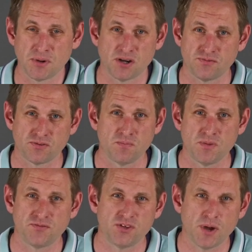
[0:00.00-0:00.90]
apart
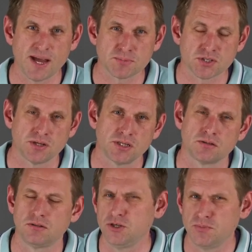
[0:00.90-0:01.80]
from a few apps
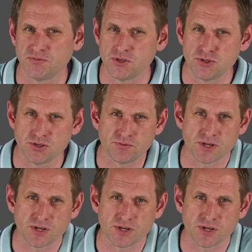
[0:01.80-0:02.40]
like LumaFusion,